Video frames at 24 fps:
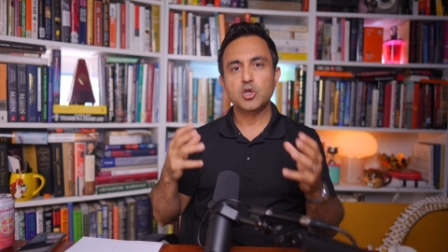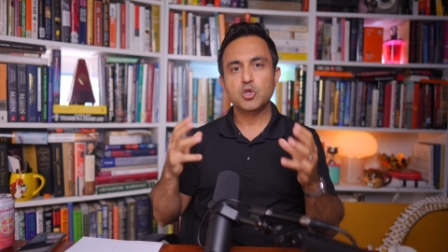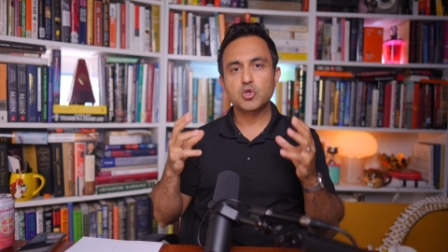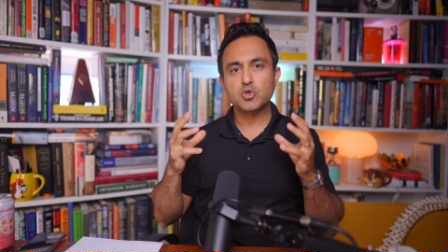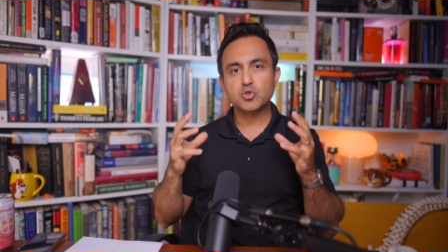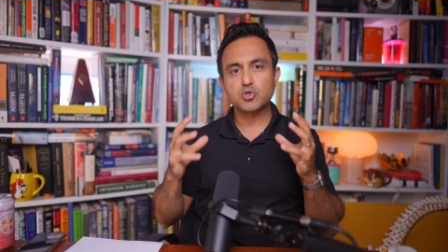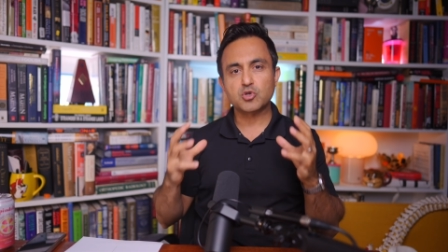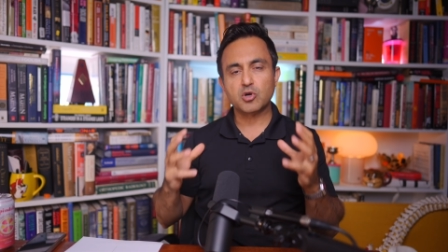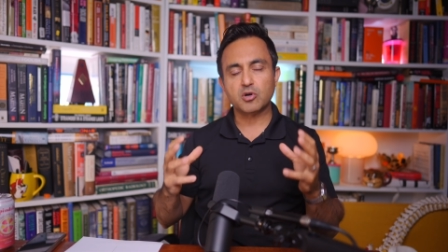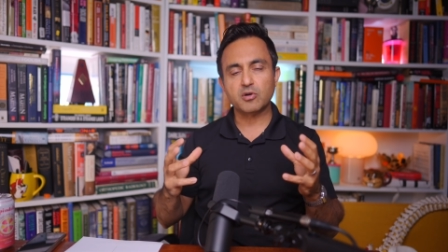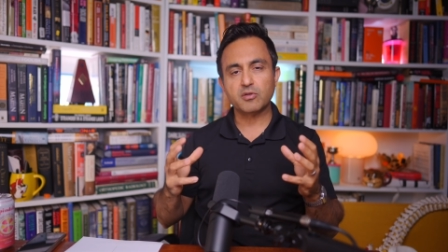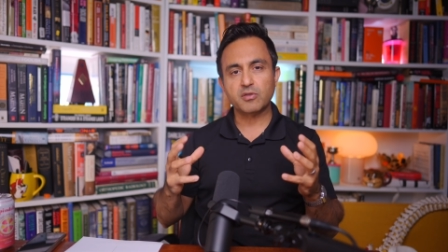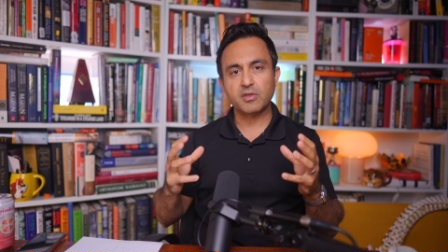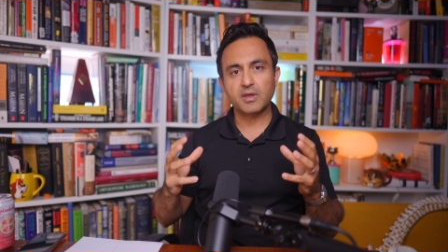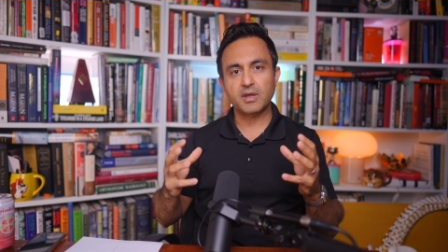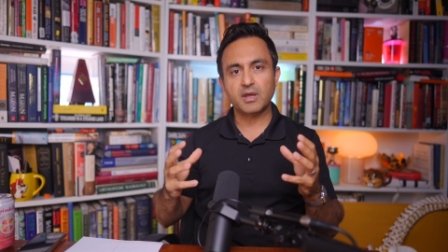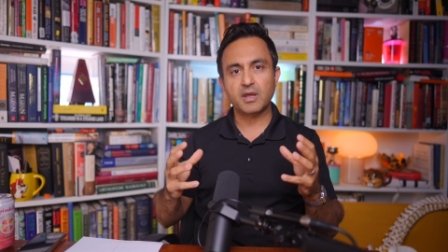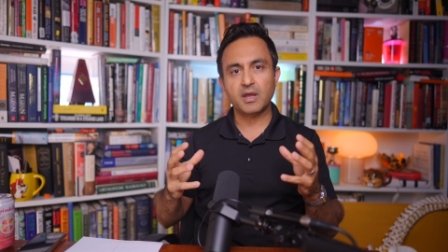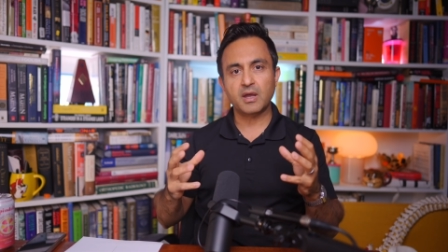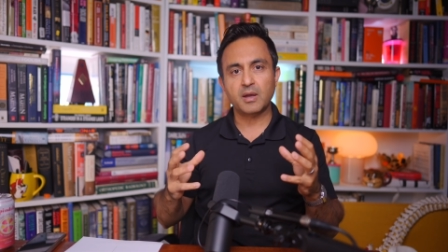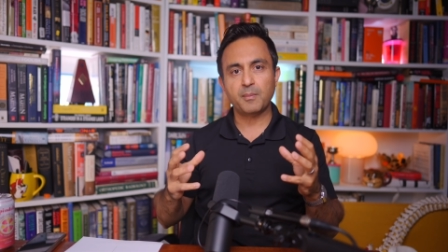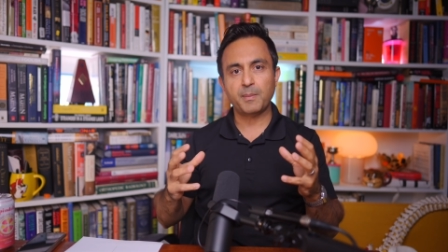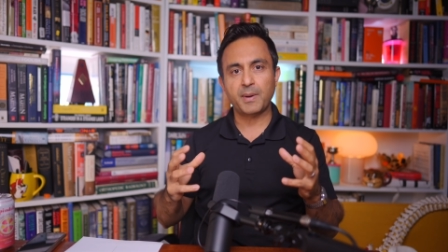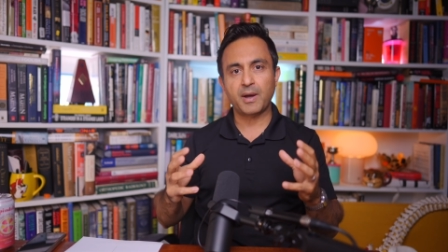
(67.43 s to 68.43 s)
you start
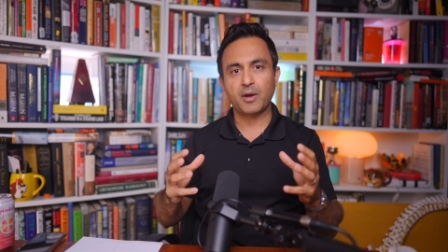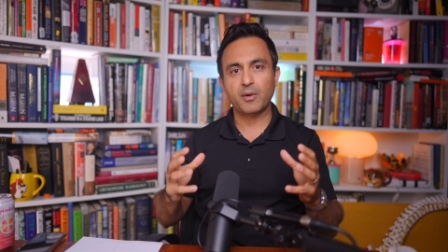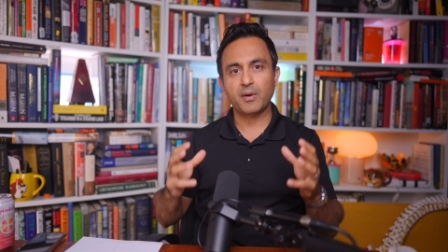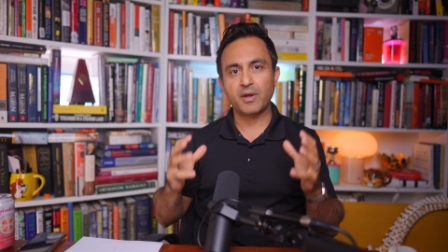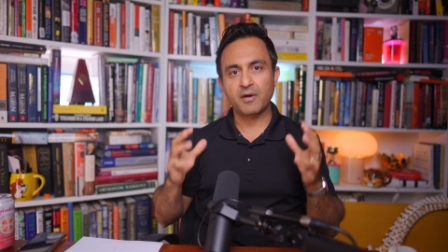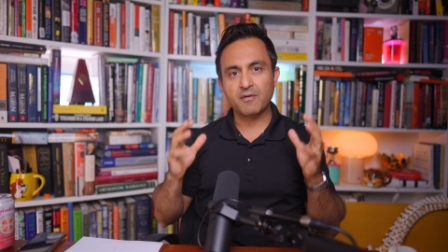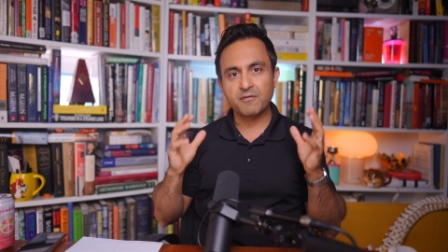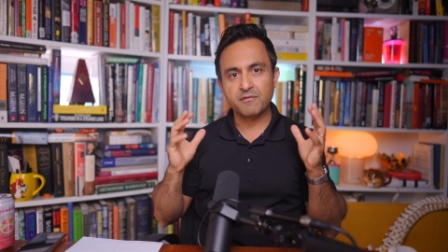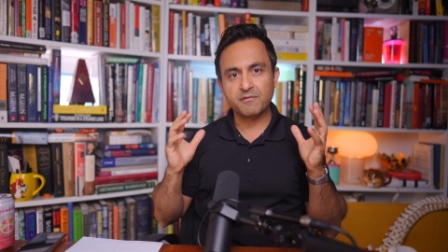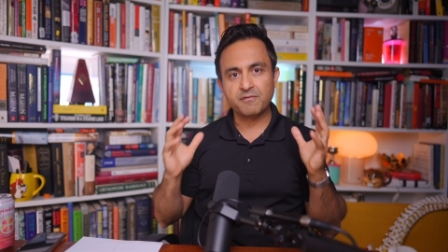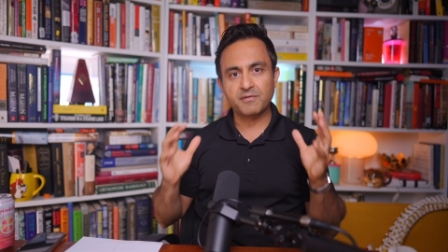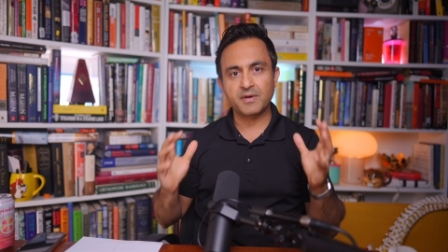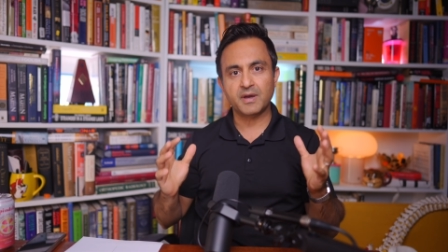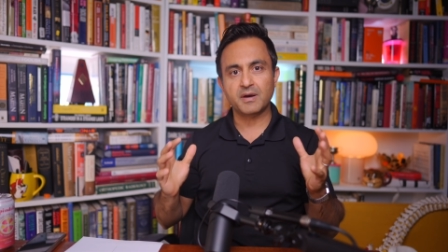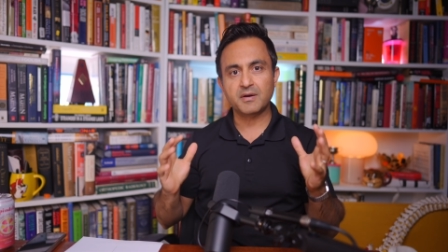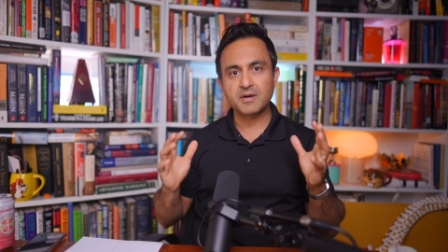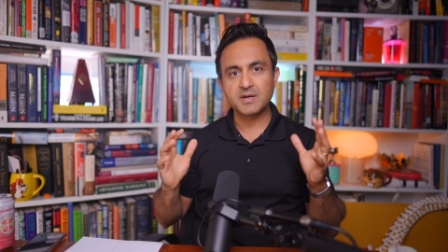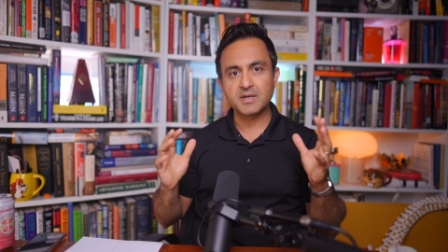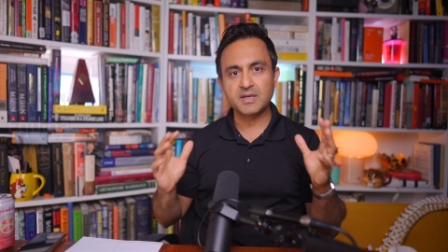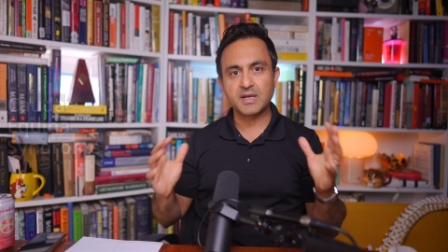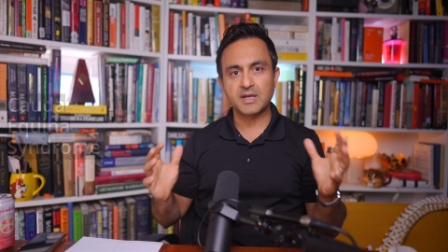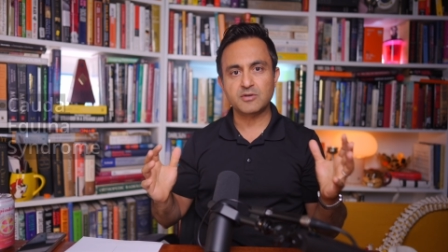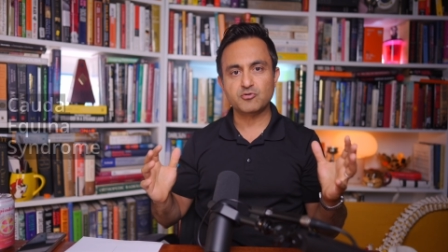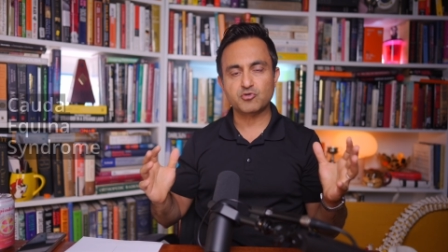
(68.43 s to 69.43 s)
thinking about a
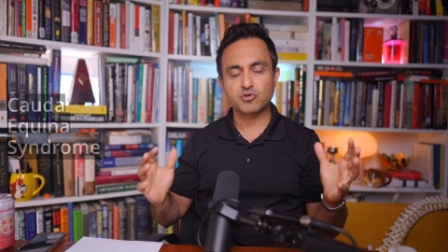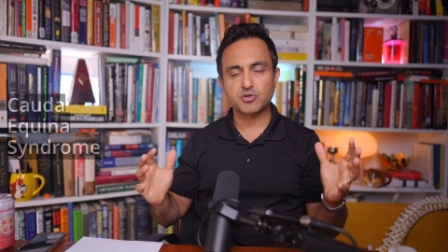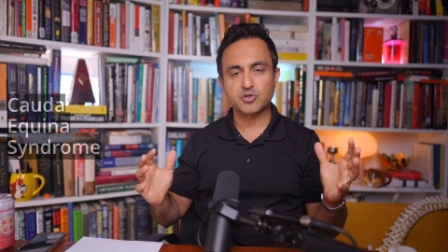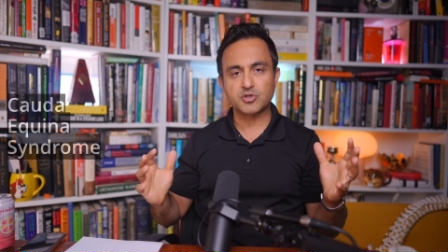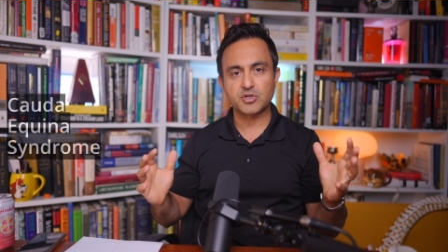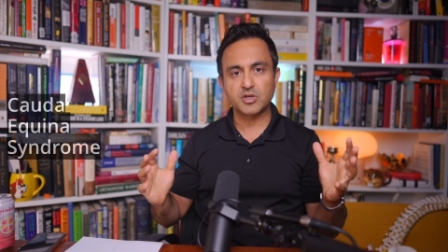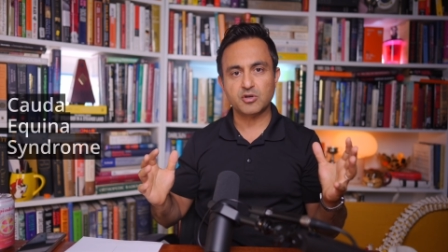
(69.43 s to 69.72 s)
very dangerous